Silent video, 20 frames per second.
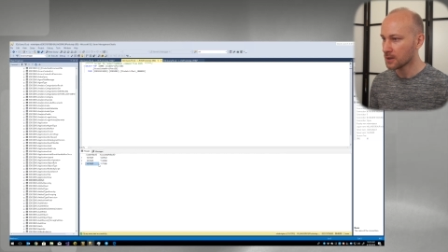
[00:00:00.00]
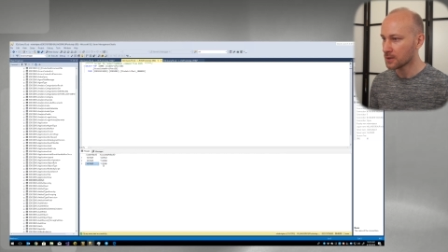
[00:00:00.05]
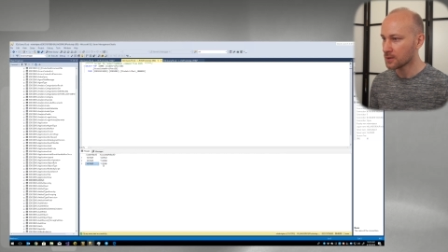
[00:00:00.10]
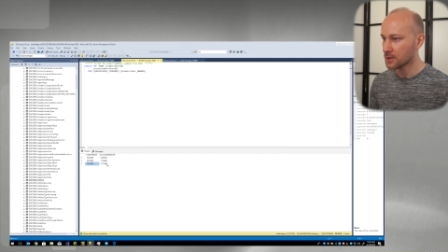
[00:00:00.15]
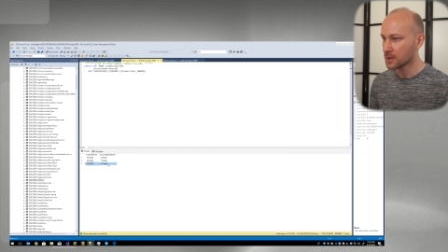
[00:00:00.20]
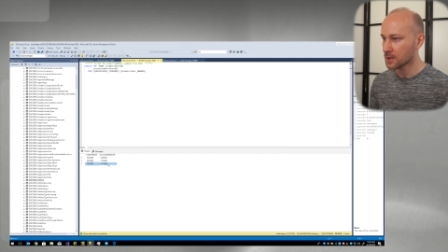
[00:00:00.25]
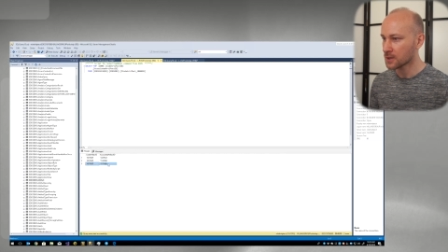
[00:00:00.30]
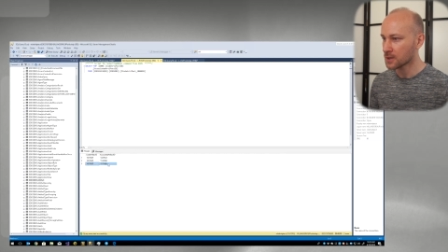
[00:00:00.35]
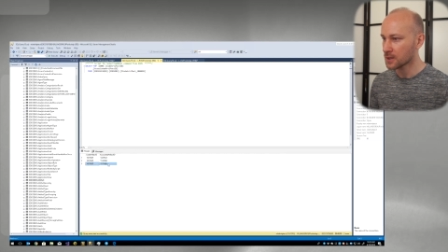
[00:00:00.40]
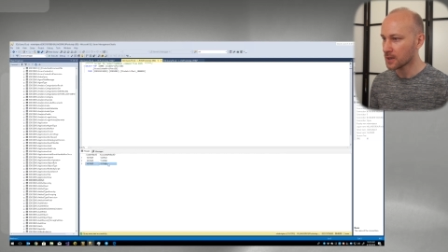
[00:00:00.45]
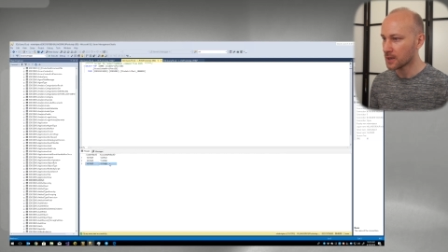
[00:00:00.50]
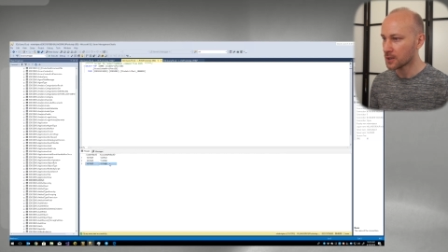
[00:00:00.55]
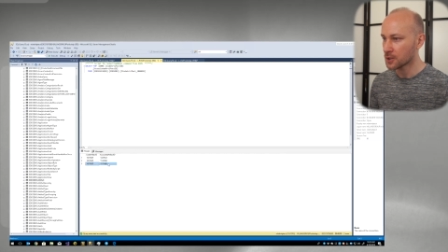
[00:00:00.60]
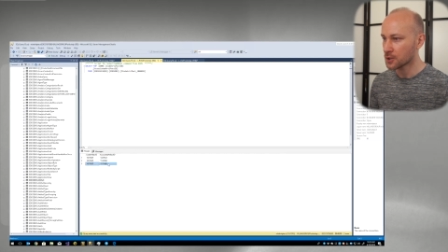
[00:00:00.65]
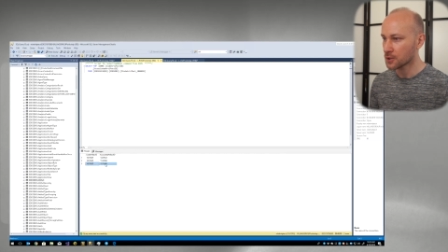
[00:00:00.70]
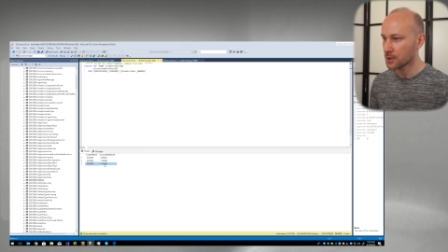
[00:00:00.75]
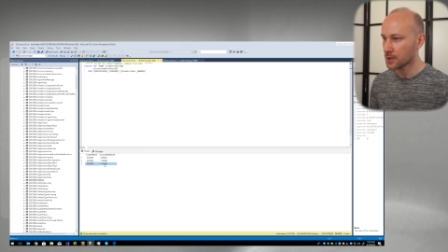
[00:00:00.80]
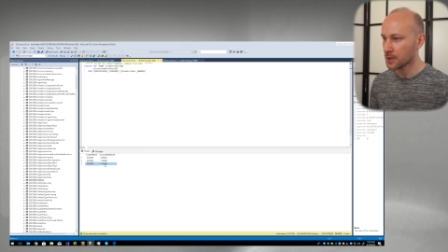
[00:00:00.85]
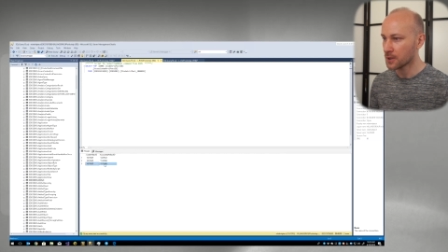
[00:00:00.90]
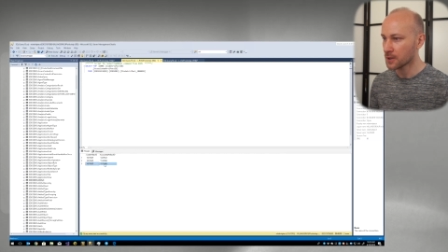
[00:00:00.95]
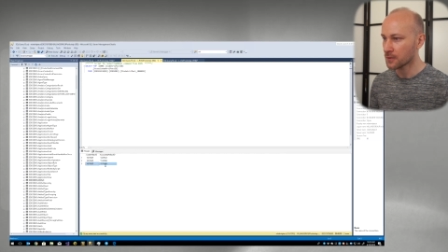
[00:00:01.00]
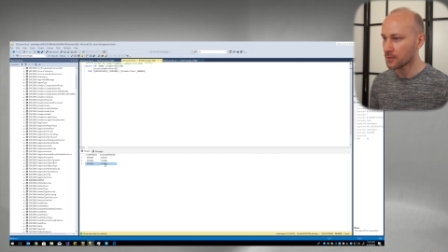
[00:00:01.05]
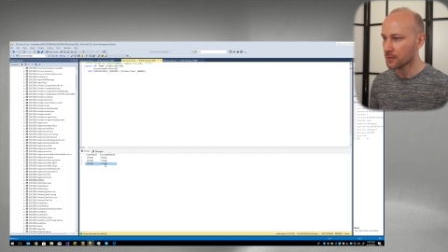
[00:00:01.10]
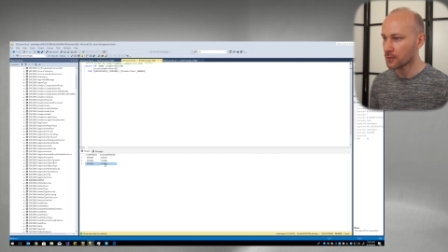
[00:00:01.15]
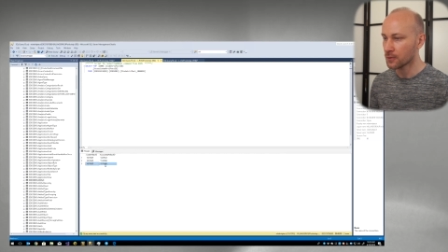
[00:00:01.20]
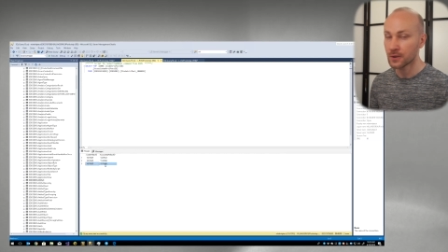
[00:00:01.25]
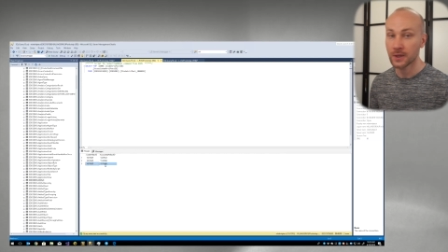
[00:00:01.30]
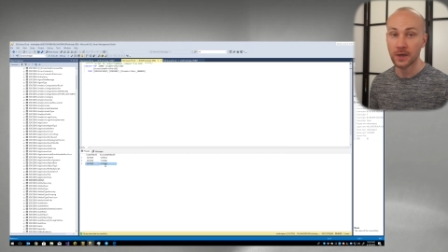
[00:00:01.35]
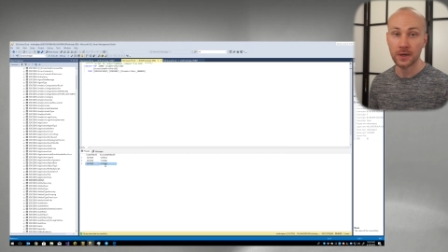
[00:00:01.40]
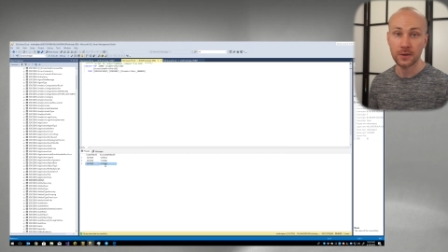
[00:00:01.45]
this entry here
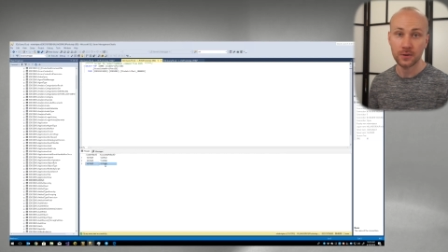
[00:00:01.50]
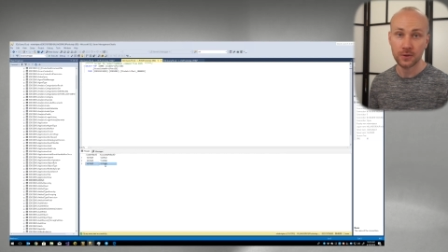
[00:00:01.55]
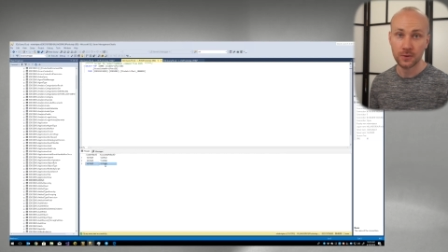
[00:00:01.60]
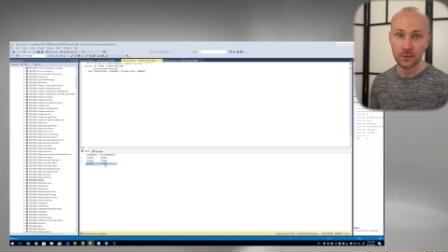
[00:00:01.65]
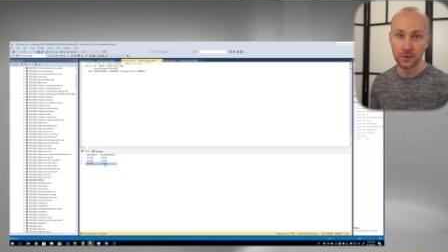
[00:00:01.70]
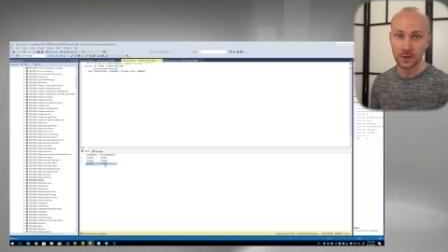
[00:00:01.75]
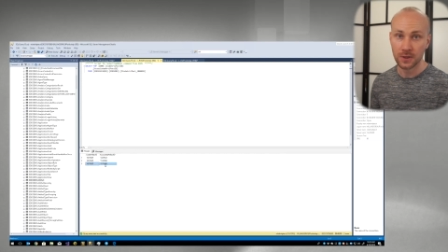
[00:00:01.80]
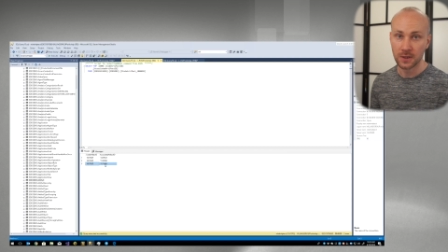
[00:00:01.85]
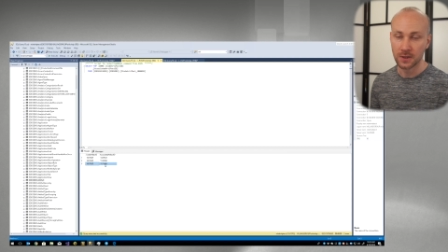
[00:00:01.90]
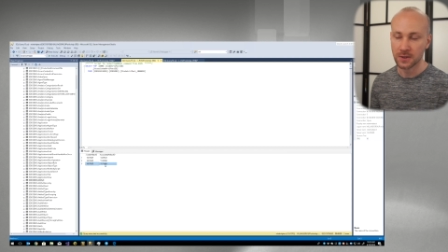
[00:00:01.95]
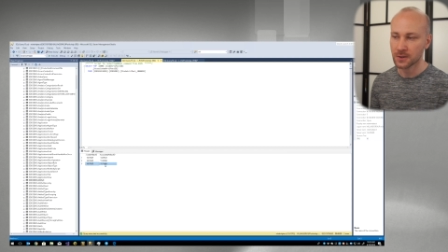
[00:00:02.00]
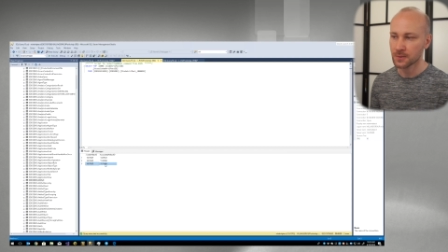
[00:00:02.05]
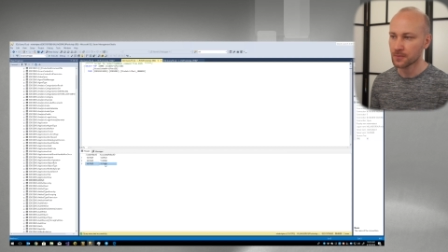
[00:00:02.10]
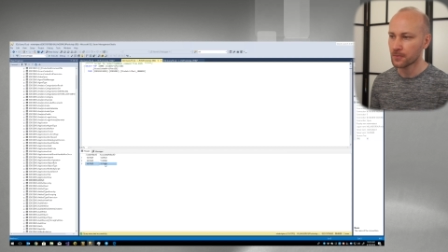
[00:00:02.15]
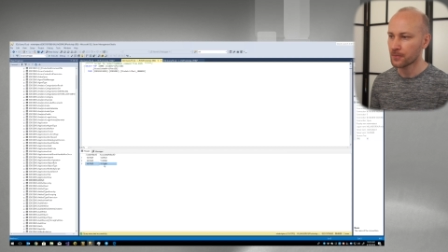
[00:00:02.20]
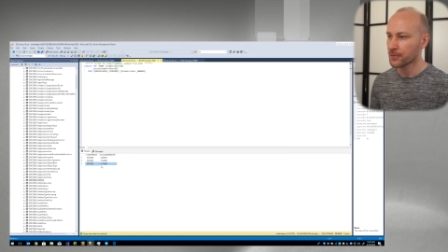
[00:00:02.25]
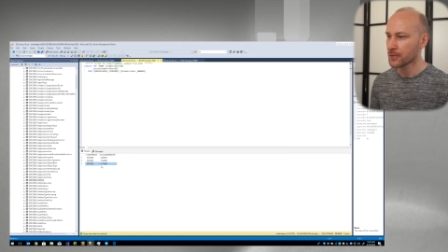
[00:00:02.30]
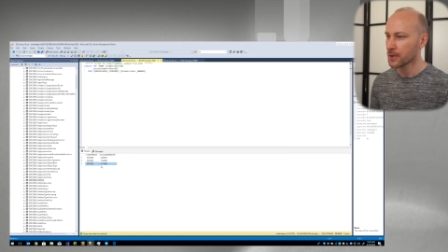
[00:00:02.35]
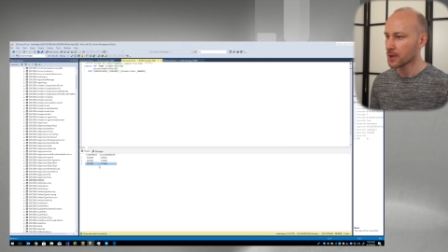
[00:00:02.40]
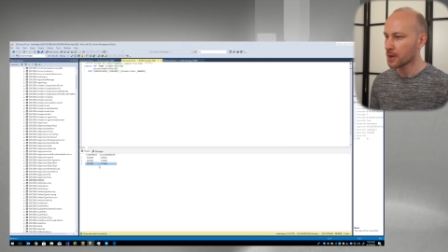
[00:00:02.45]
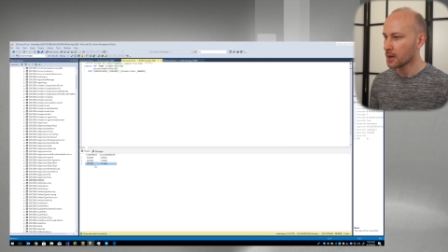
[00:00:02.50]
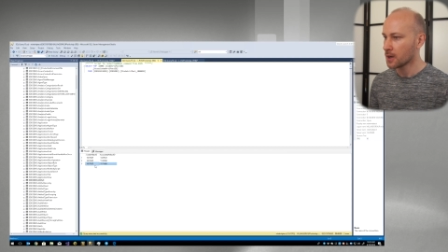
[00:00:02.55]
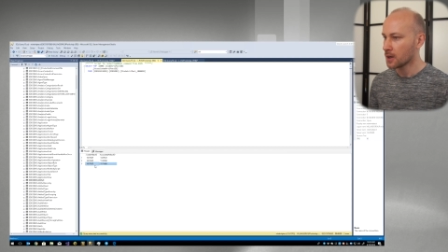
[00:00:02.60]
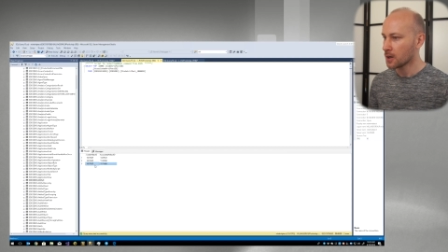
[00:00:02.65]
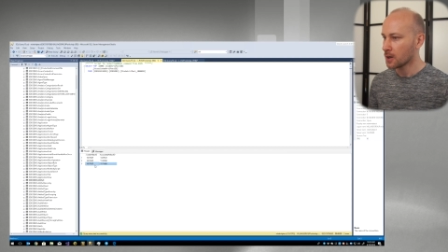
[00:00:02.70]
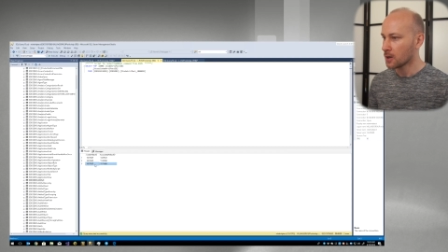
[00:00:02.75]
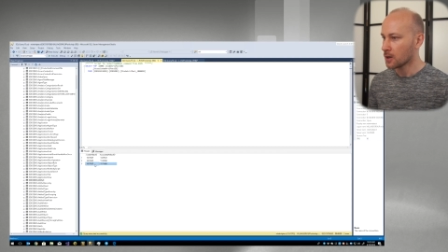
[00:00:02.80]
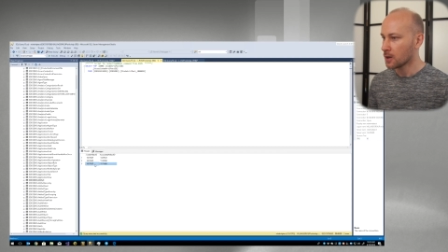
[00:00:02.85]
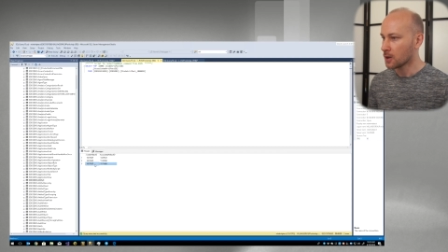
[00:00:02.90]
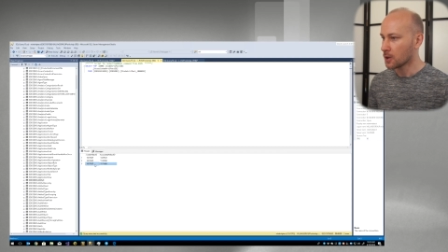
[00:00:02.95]
for nine two six.
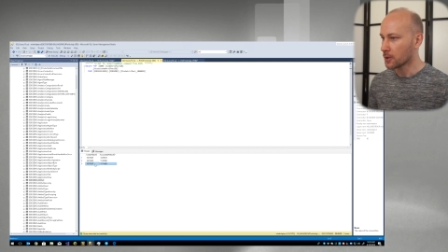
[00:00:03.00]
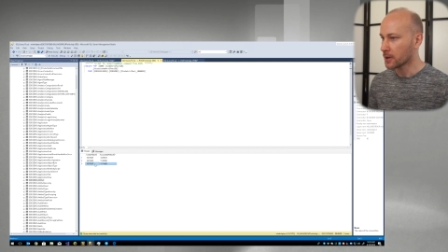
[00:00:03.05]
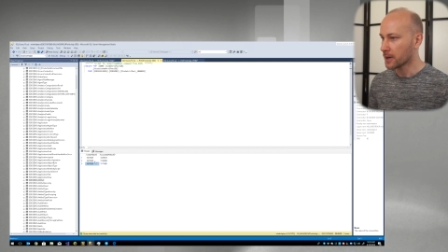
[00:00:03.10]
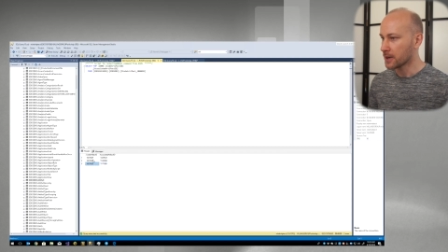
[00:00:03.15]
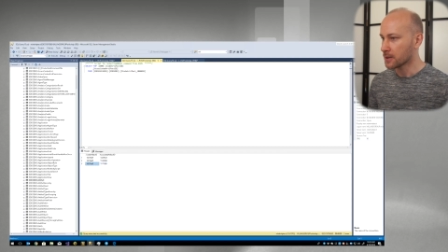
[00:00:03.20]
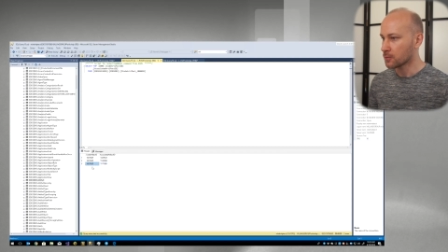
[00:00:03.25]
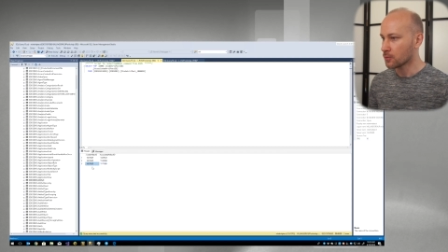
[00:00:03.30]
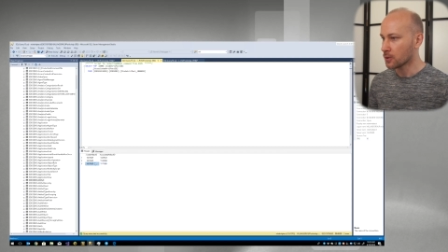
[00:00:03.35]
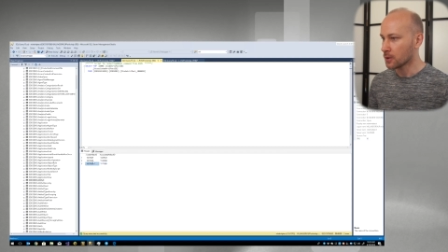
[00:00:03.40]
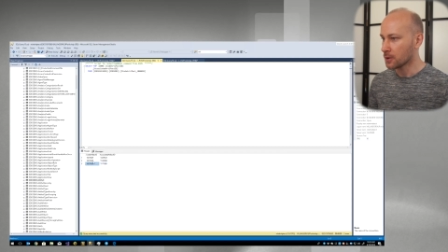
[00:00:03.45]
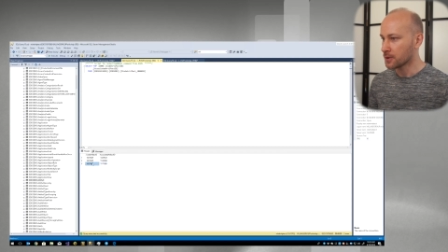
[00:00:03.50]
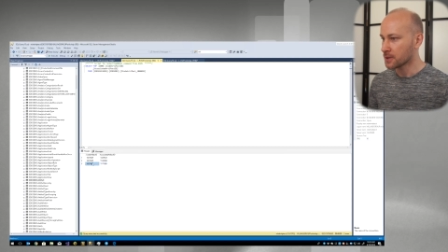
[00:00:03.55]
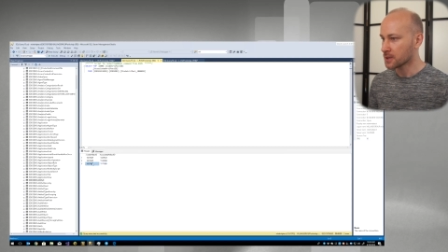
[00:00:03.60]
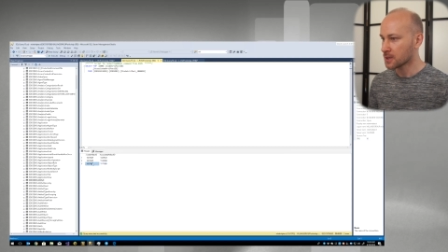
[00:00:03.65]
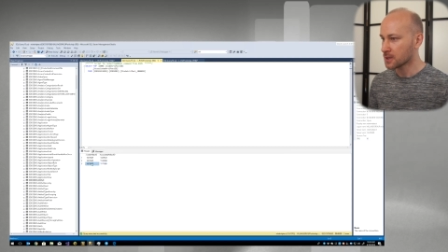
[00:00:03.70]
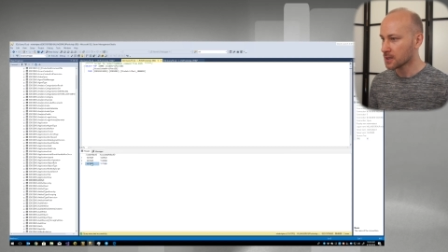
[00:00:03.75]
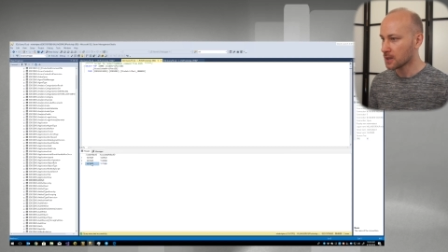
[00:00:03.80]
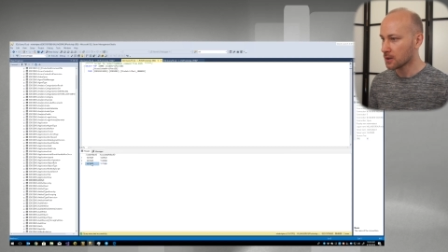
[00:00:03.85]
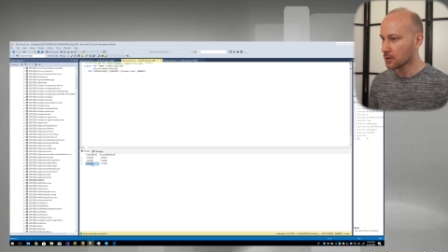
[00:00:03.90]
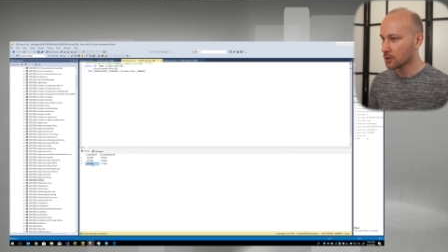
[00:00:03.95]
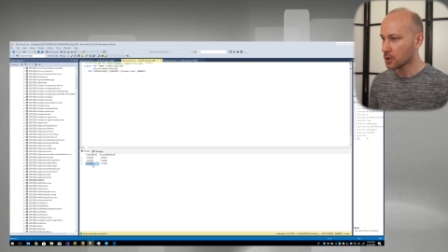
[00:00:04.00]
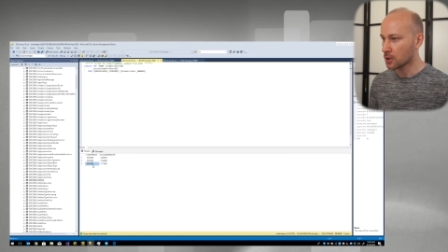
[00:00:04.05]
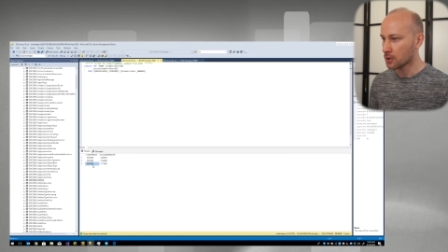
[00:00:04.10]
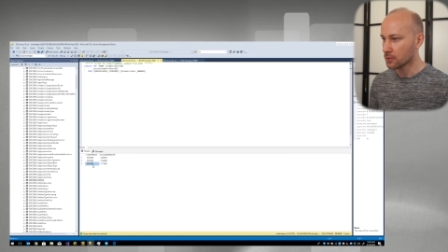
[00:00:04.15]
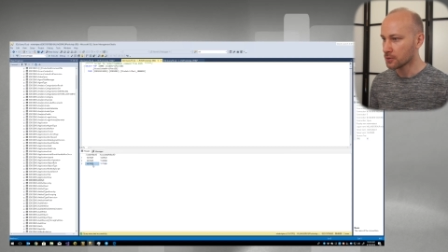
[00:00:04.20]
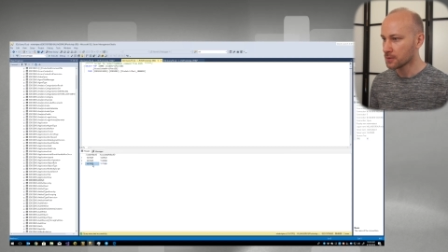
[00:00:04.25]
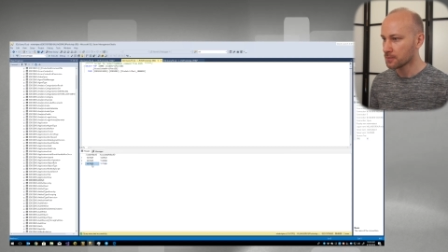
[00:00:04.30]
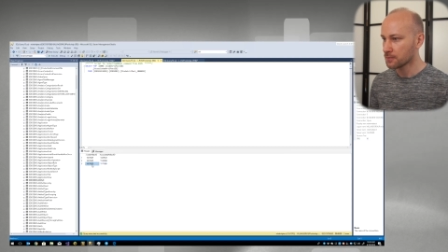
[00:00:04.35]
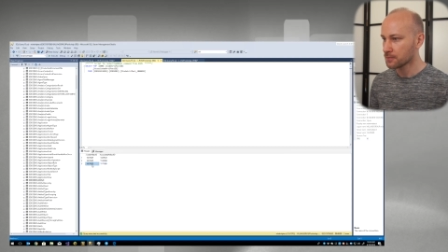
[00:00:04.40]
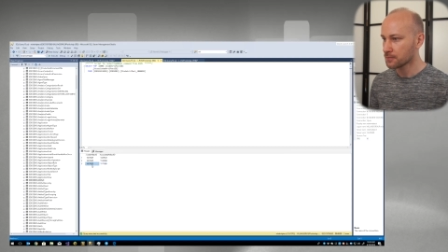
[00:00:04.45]
All right, well, this is our
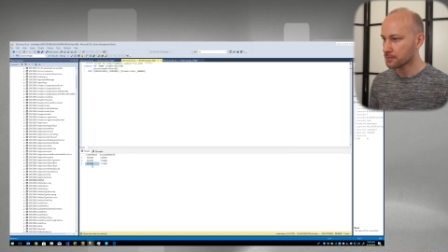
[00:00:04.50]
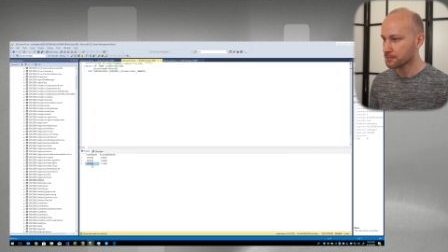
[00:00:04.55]
code.